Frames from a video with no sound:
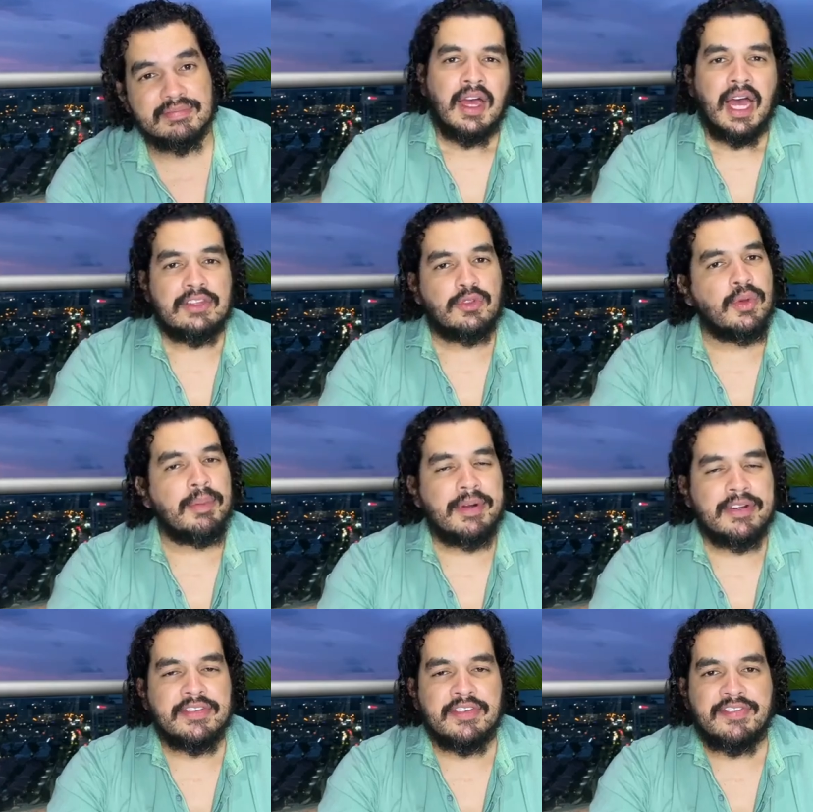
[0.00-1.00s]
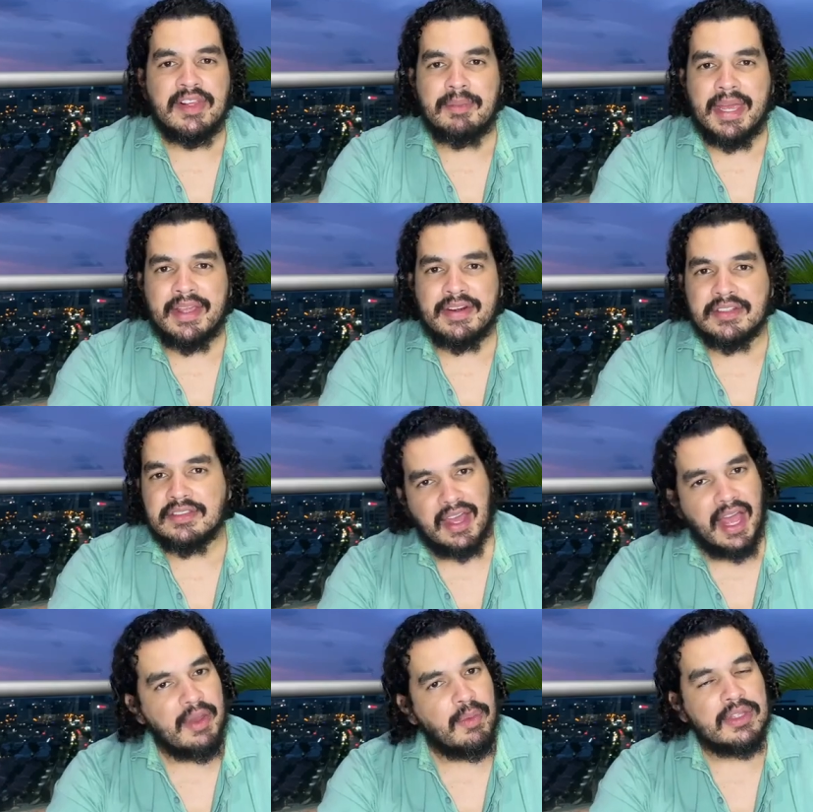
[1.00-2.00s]
And to emerging filmmakers,
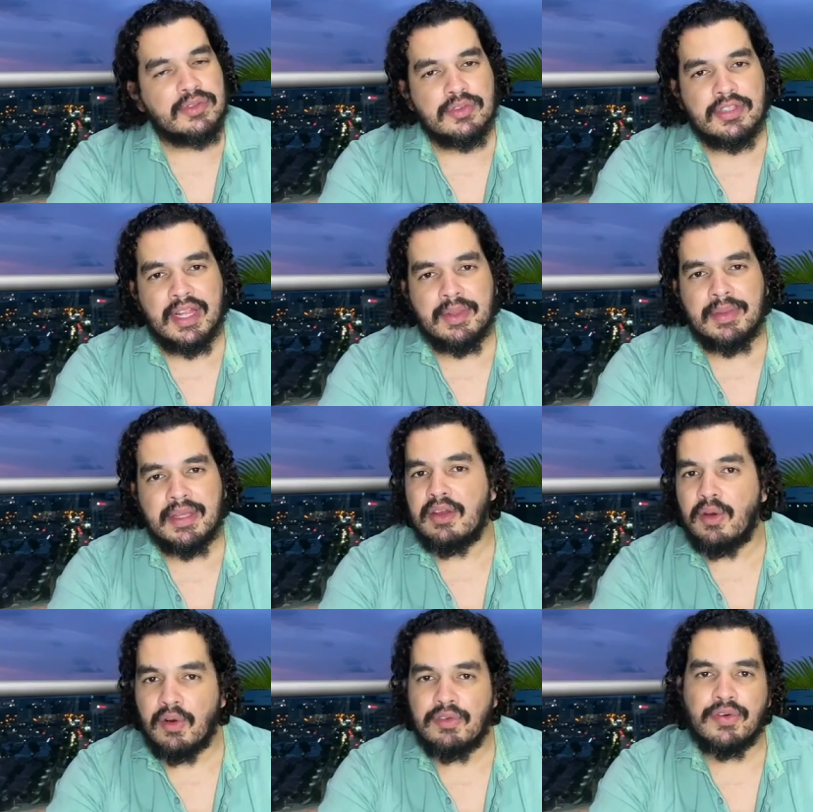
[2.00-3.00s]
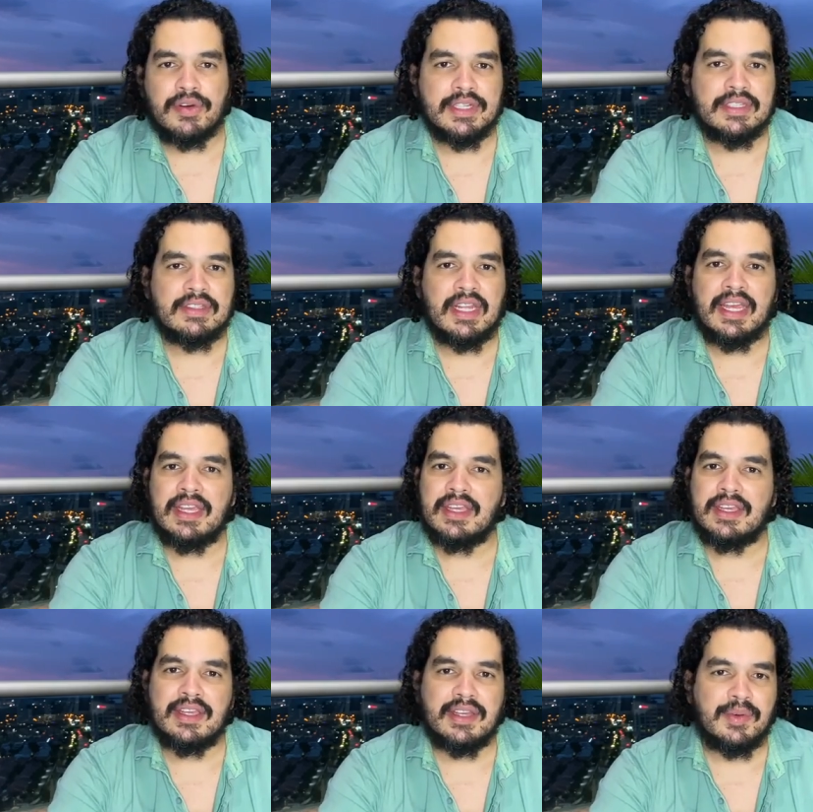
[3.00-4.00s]
I want to tell them, go for it. Like,
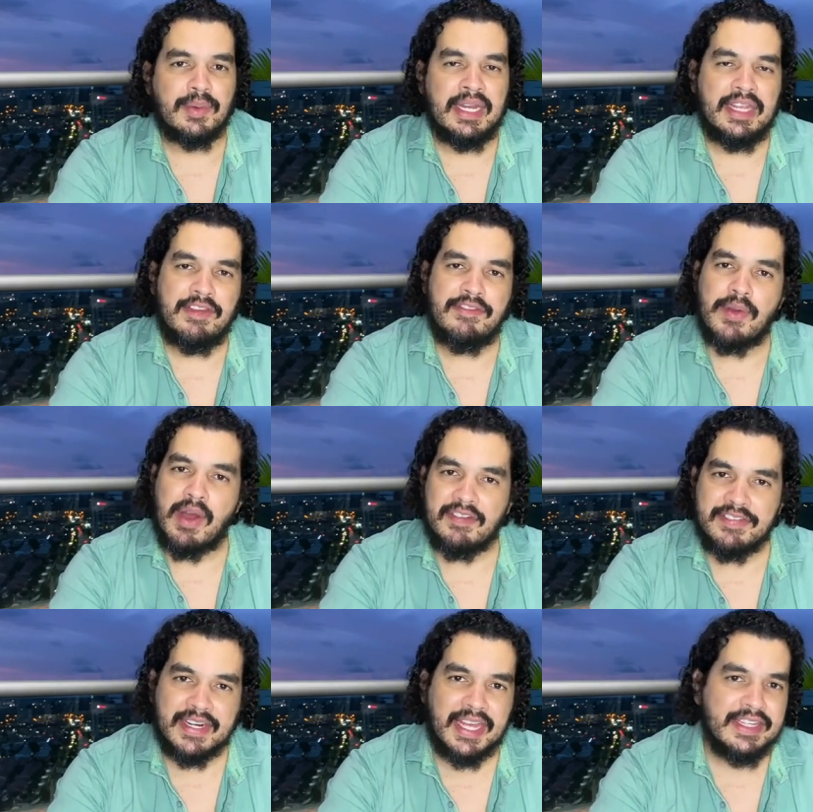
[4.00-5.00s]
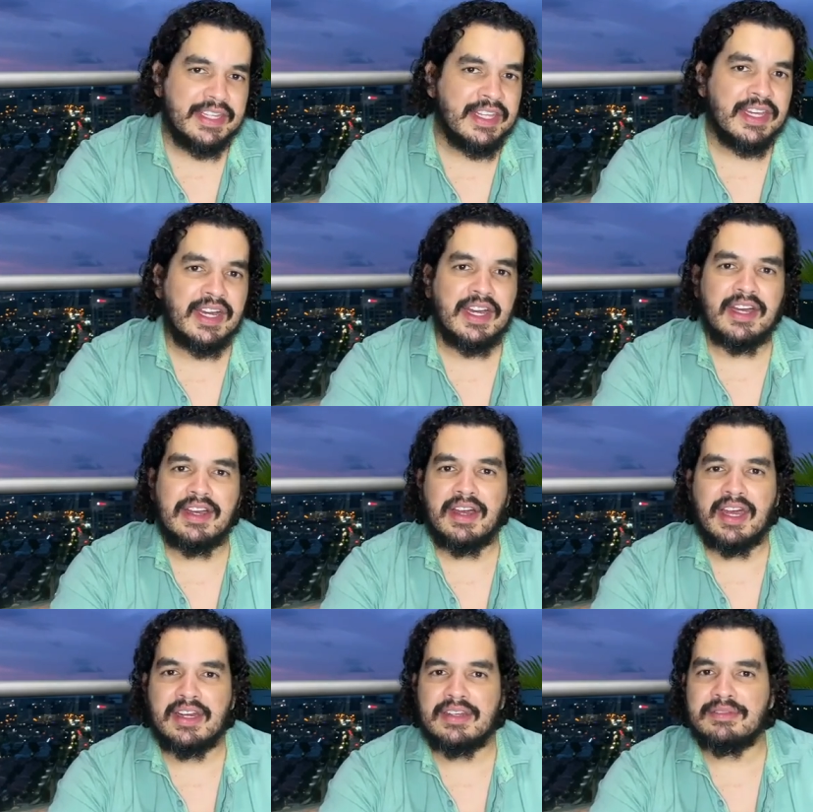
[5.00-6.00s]
really, if you have an idea
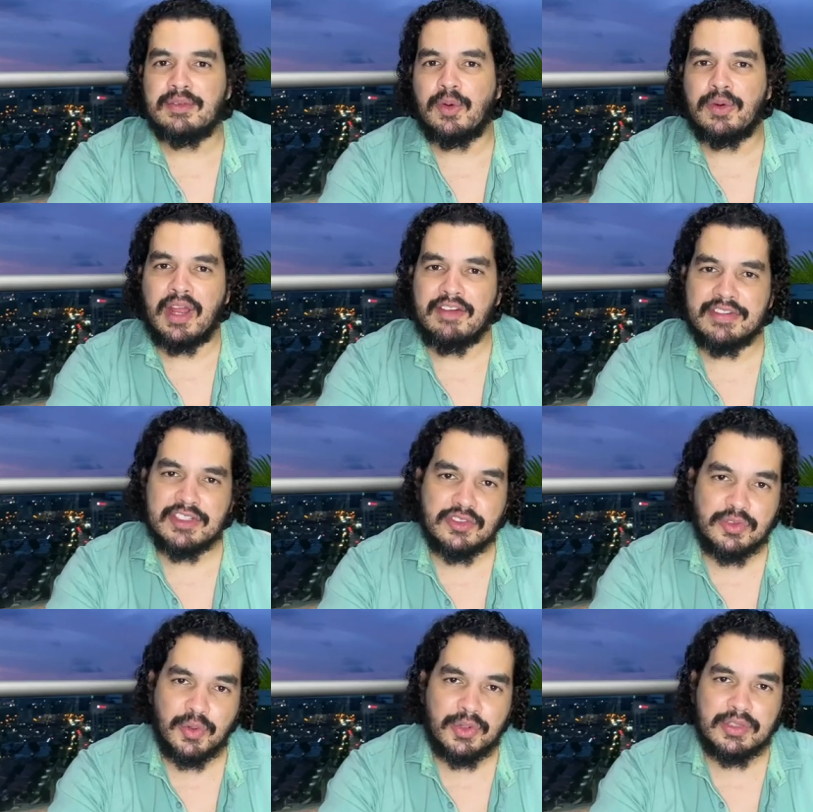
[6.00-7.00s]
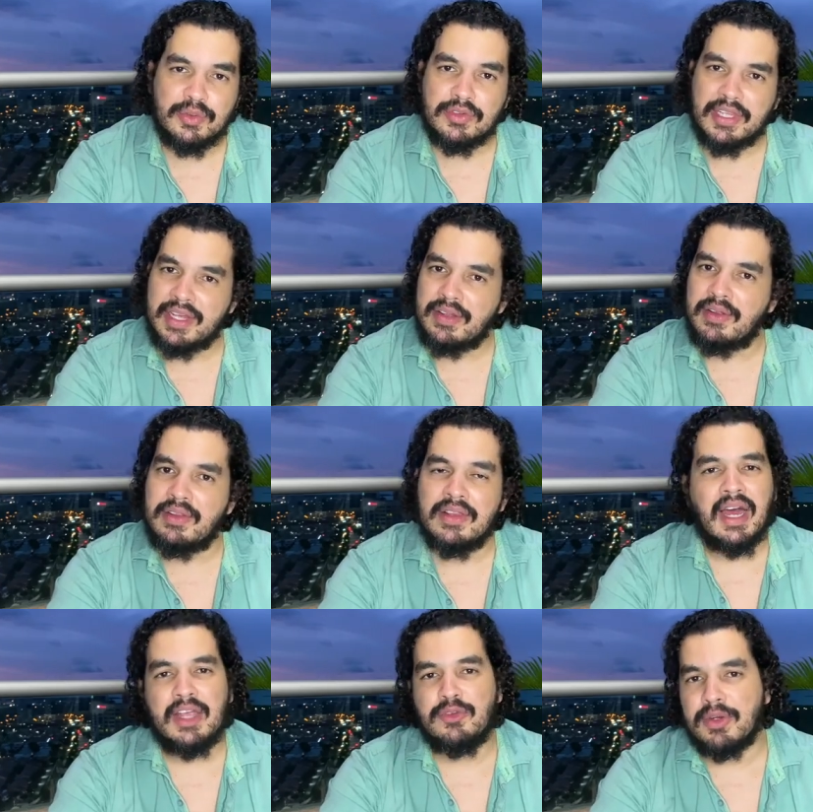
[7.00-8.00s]
and, or have a story to tell
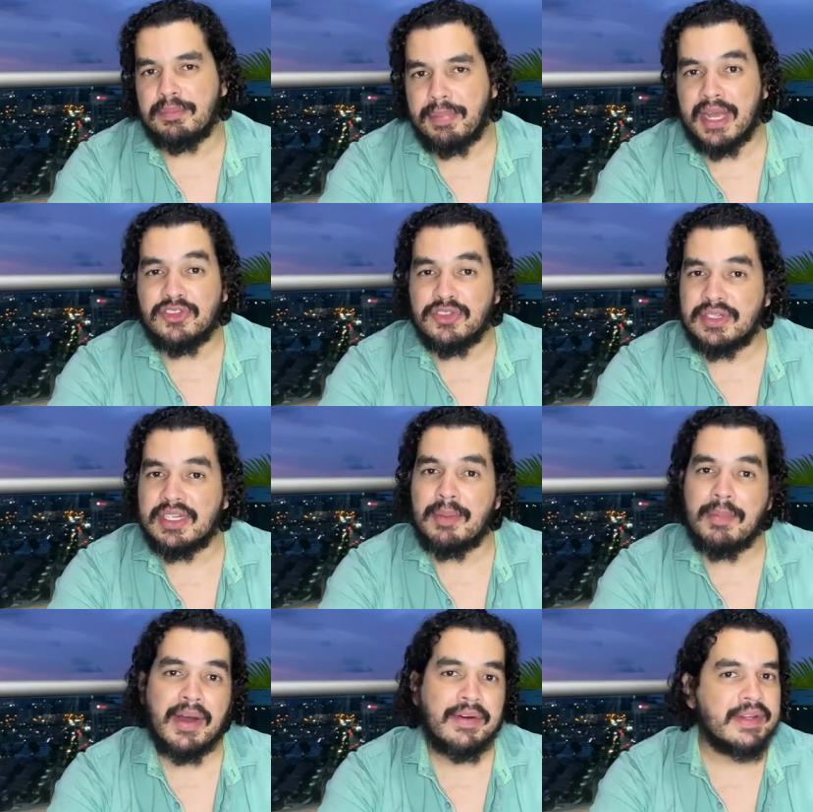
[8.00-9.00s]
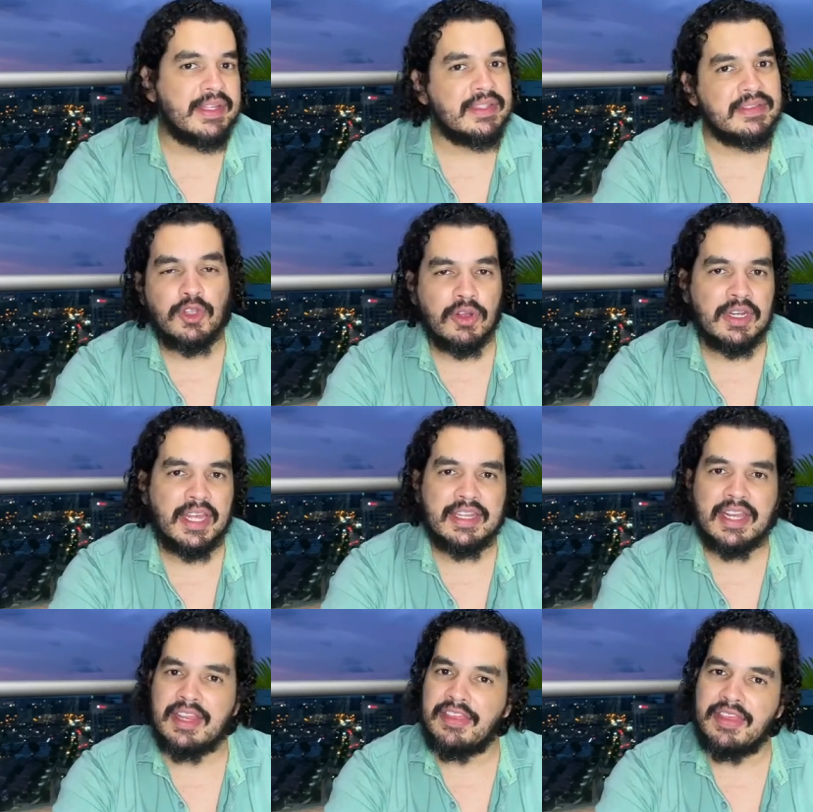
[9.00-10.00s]
and you're passionate about it, don't let
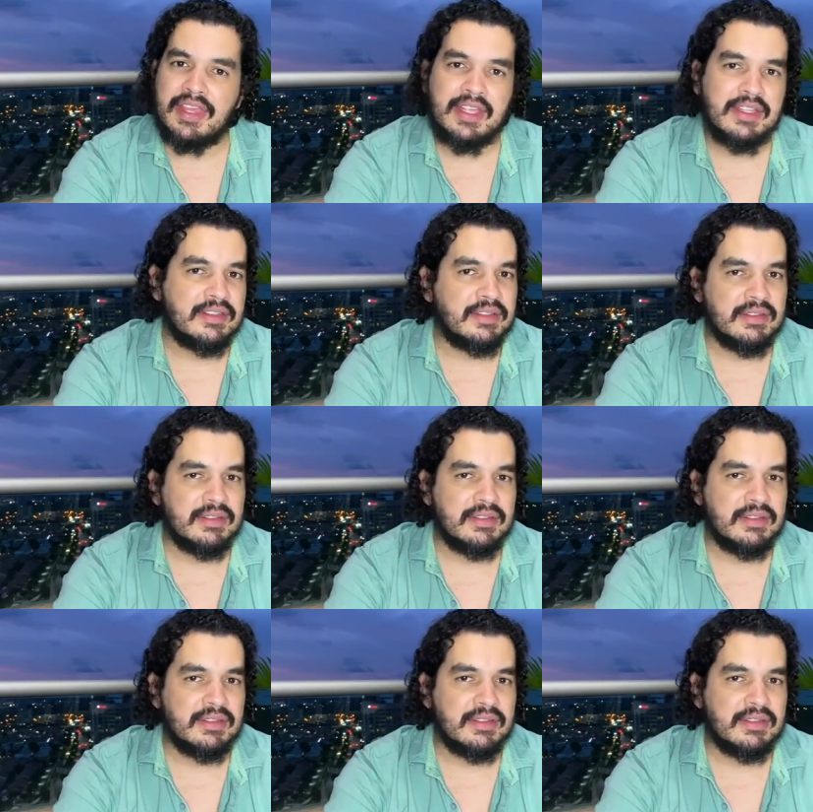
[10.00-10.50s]
anything